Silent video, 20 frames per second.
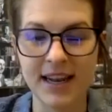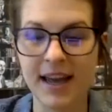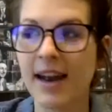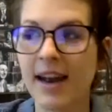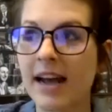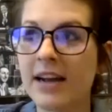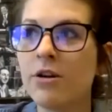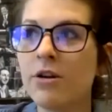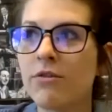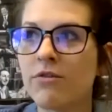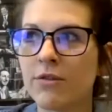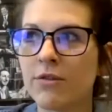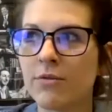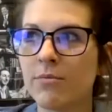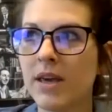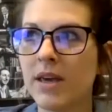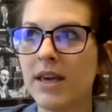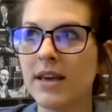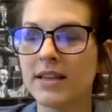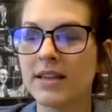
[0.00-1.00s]
And I know for
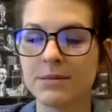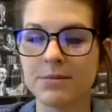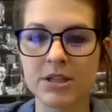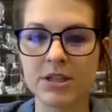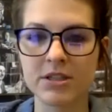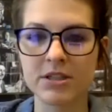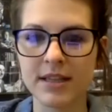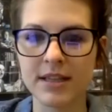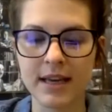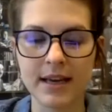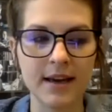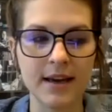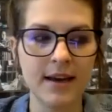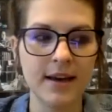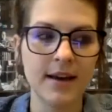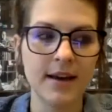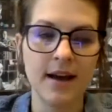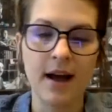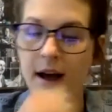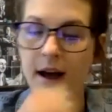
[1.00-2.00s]
me, especially, like,
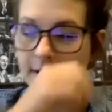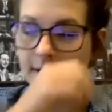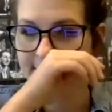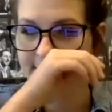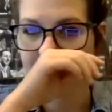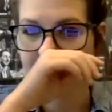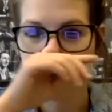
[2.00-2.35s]
honestly,